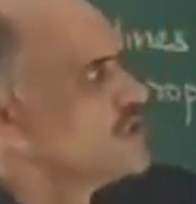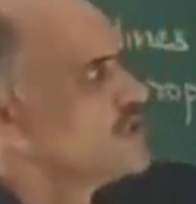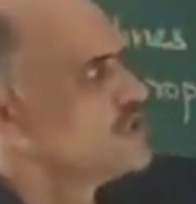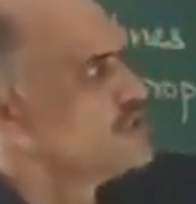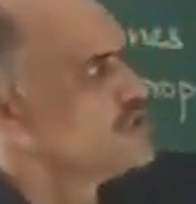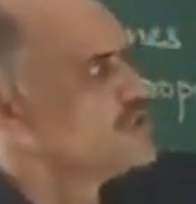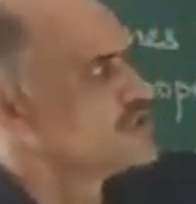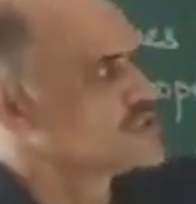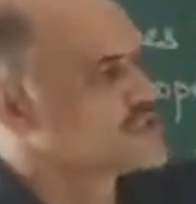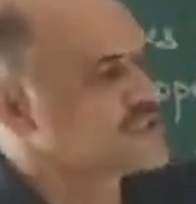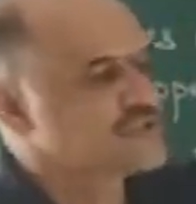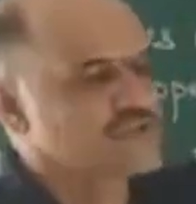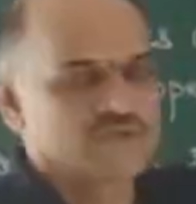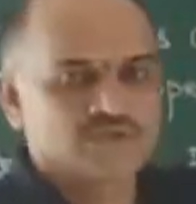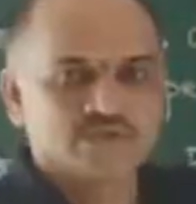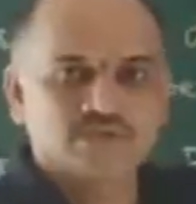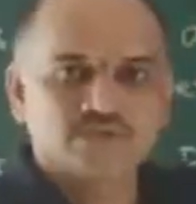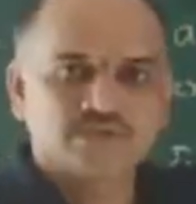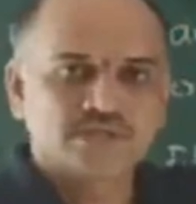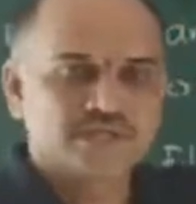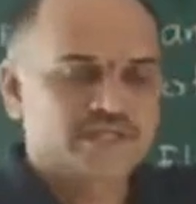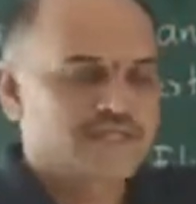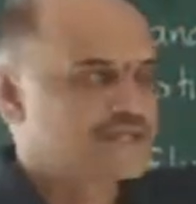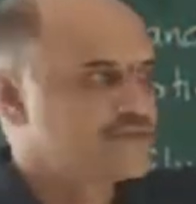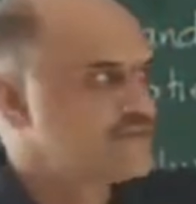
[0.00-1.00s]

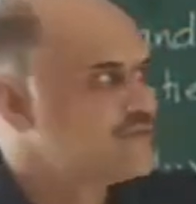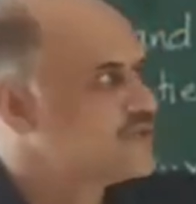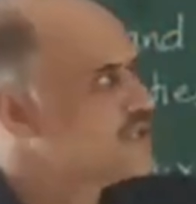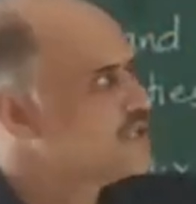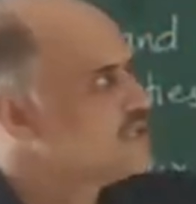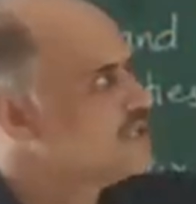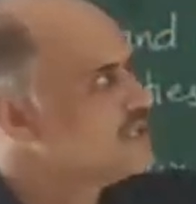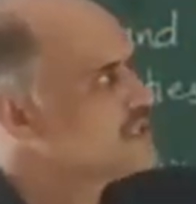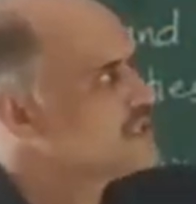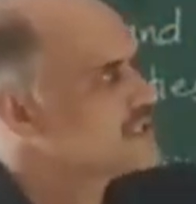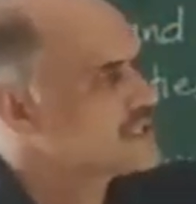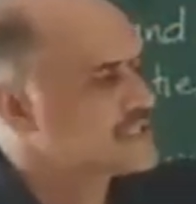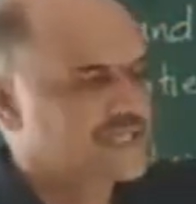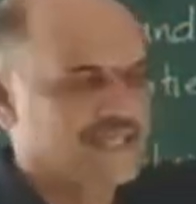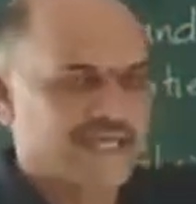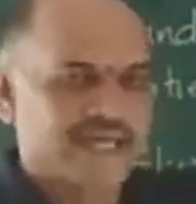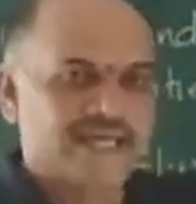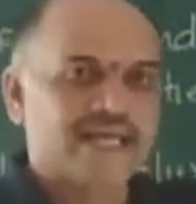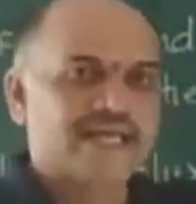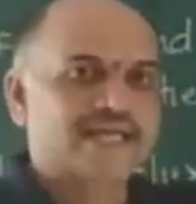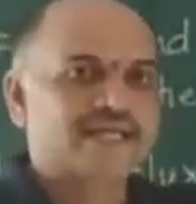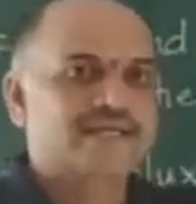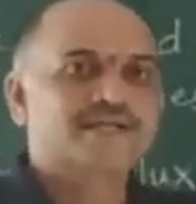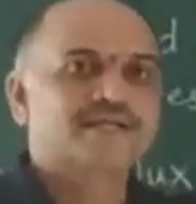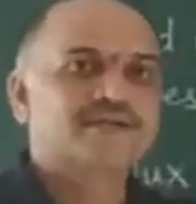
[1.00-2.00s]
So even
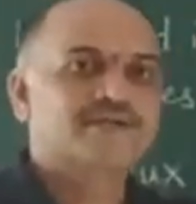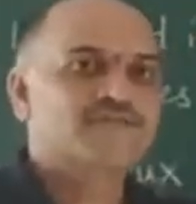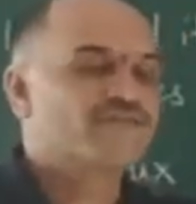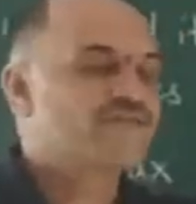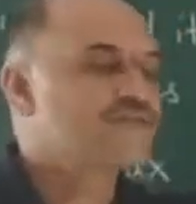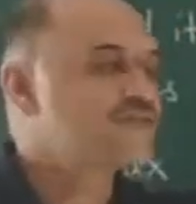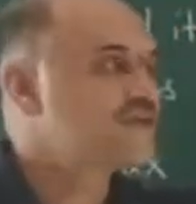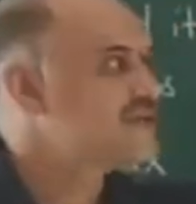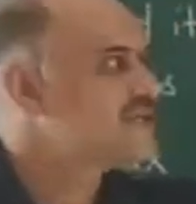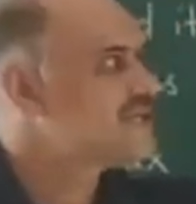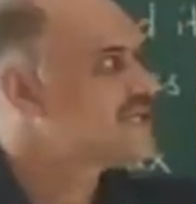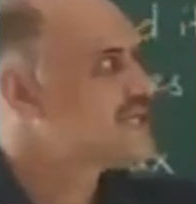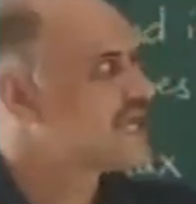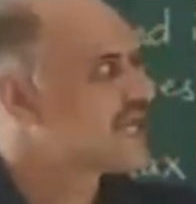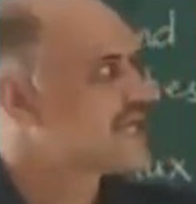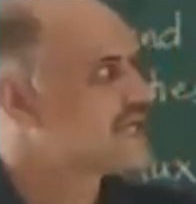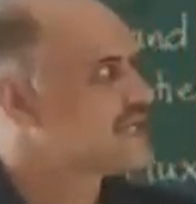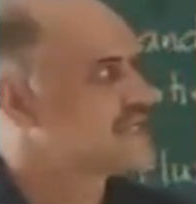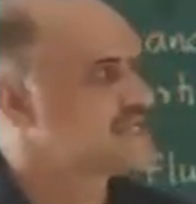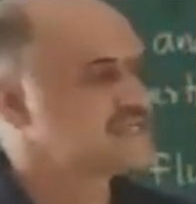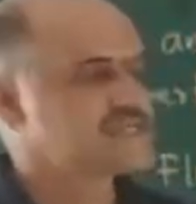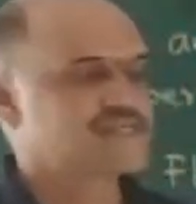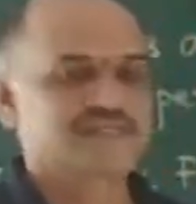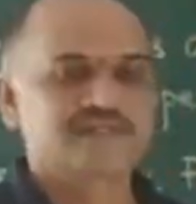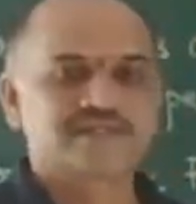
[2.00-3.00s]
electric field
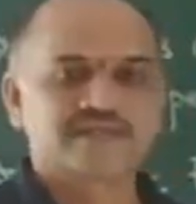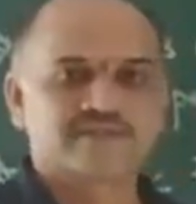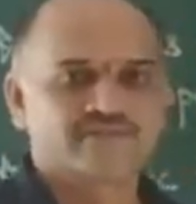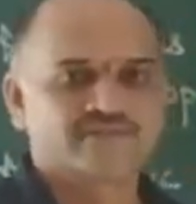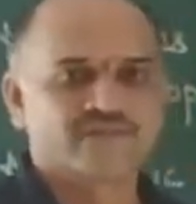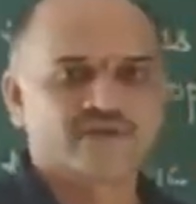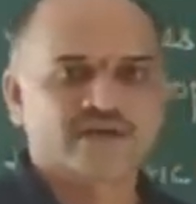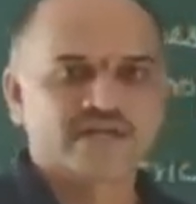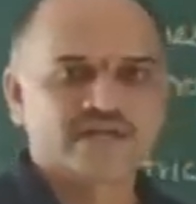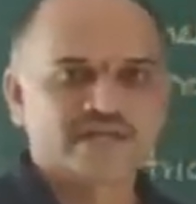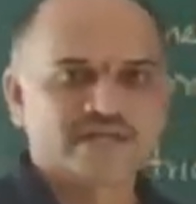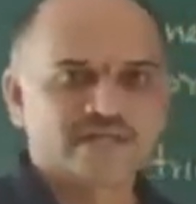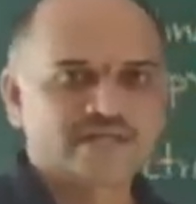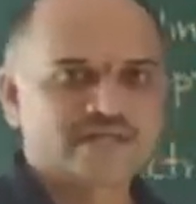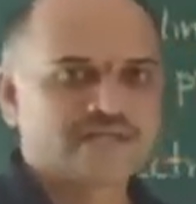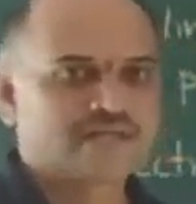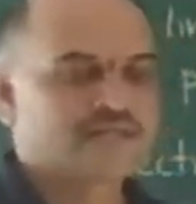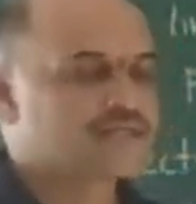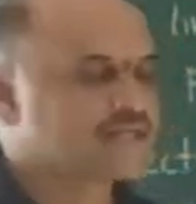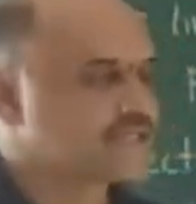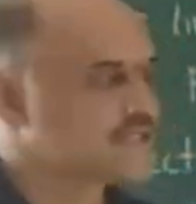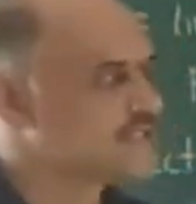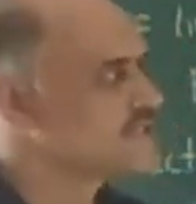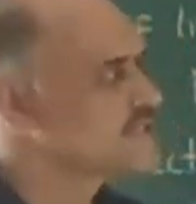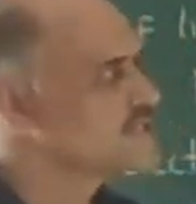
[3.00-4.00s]
line is defined
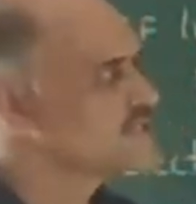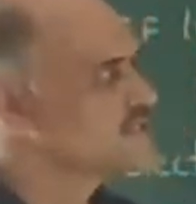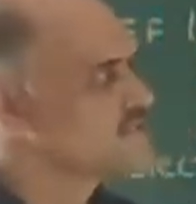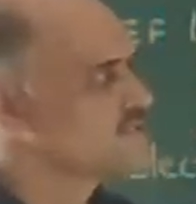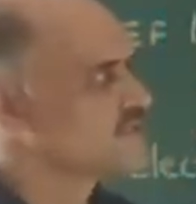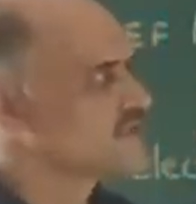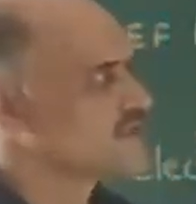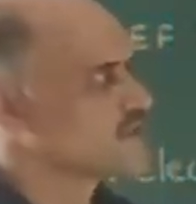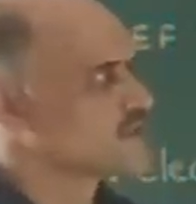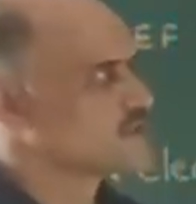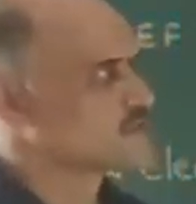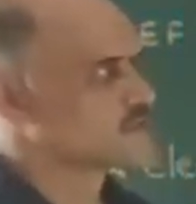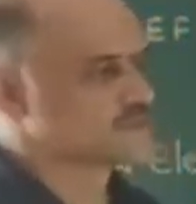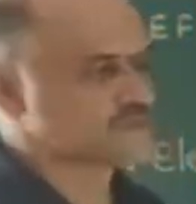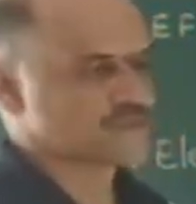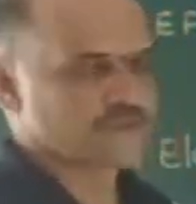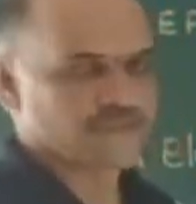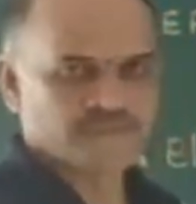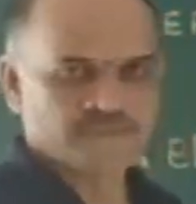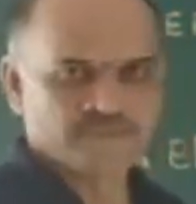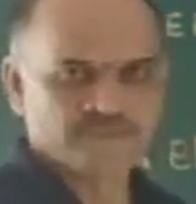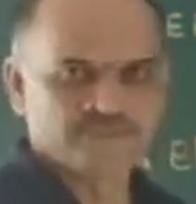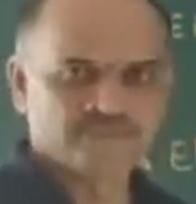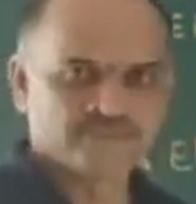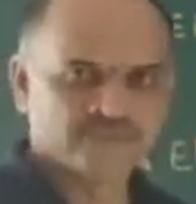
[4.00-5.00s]
in this way
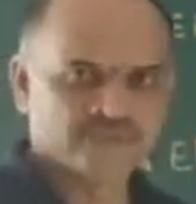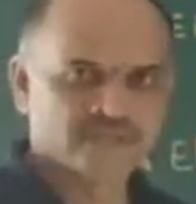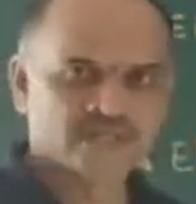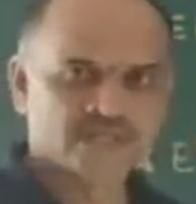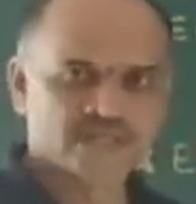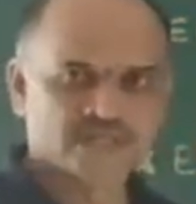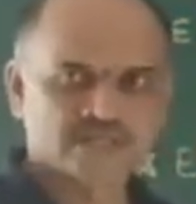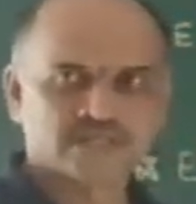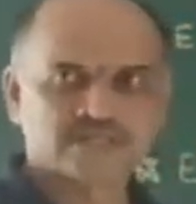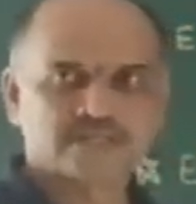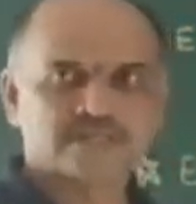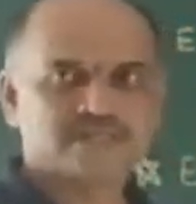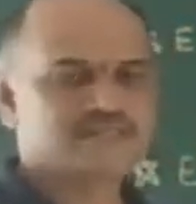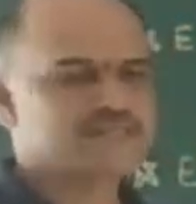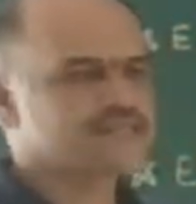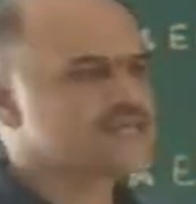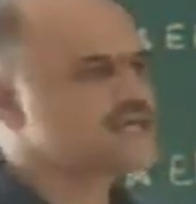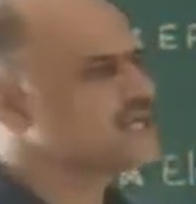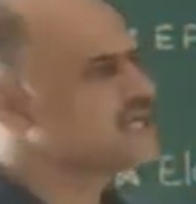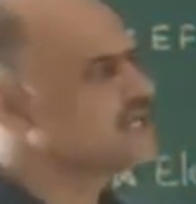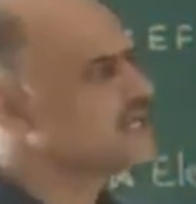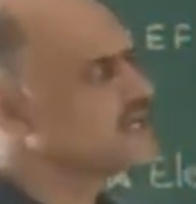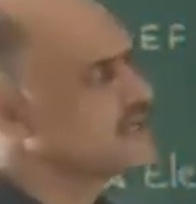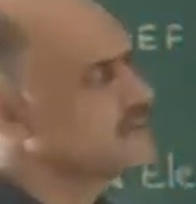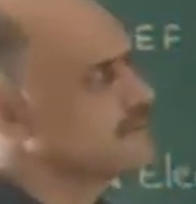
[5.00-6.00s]
also. These
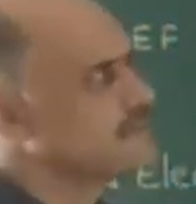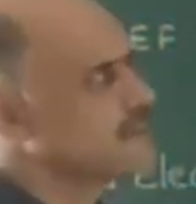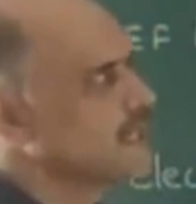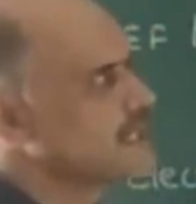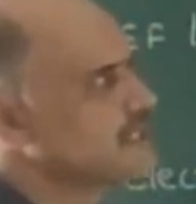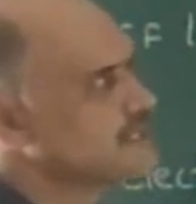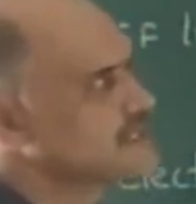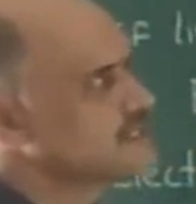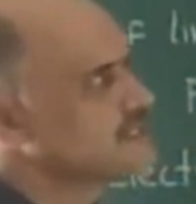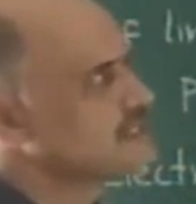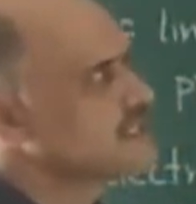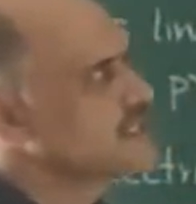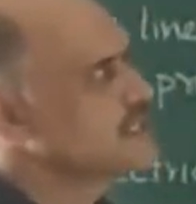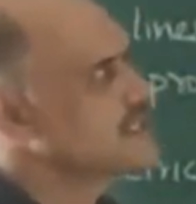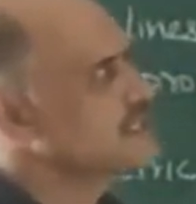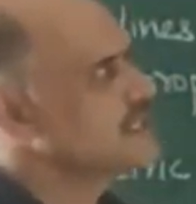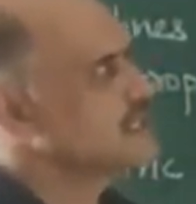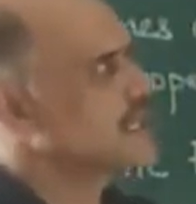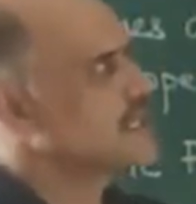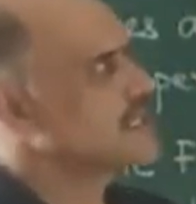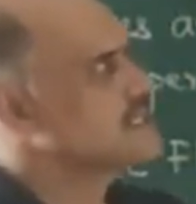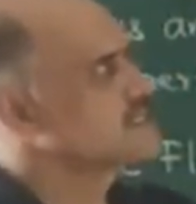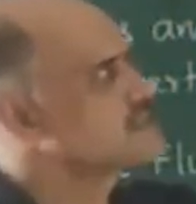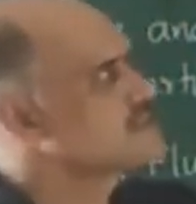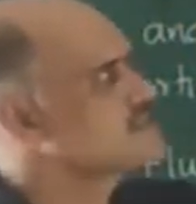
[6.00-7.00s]
are imaginary
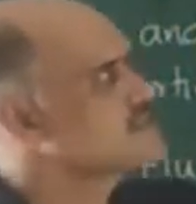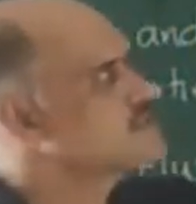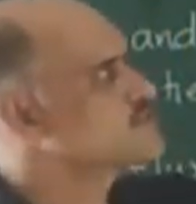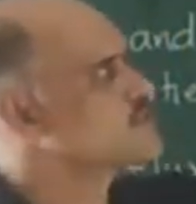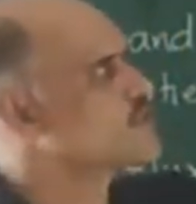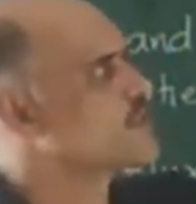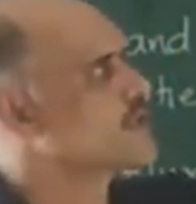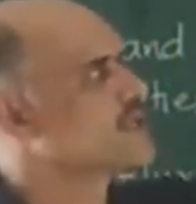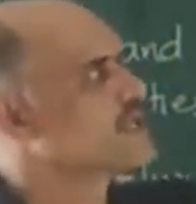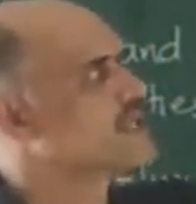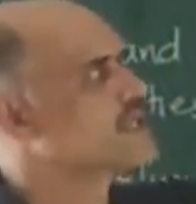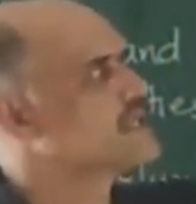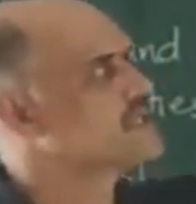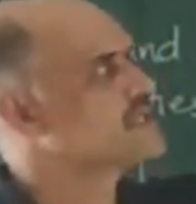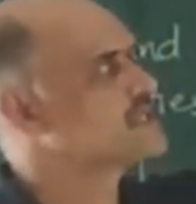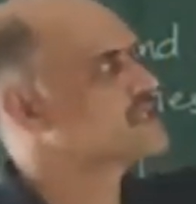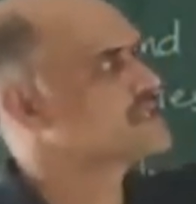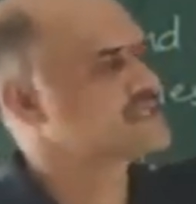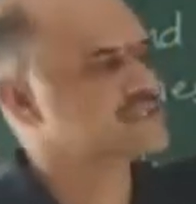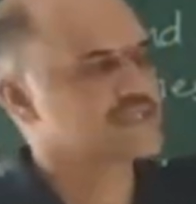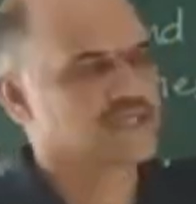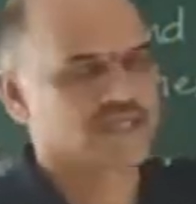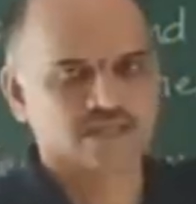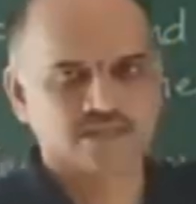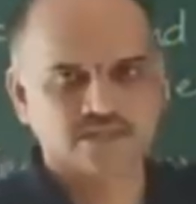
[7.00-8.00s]
lines joining
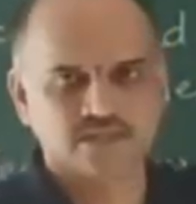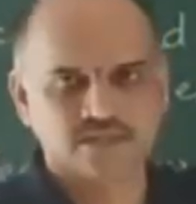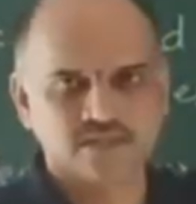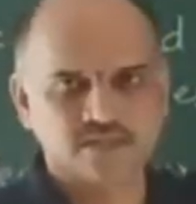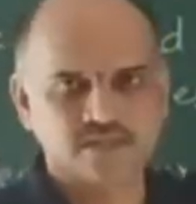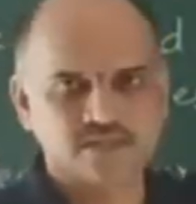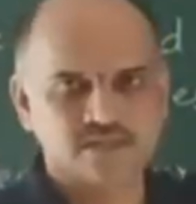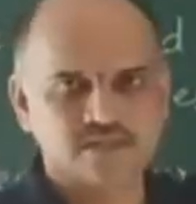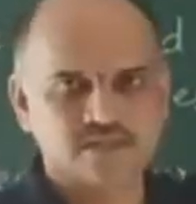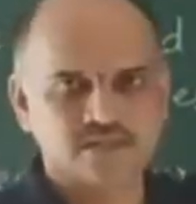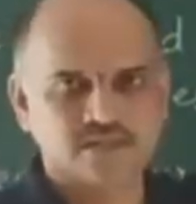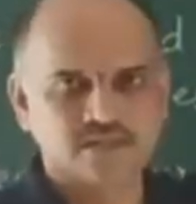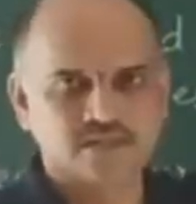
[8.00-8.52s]
the charges.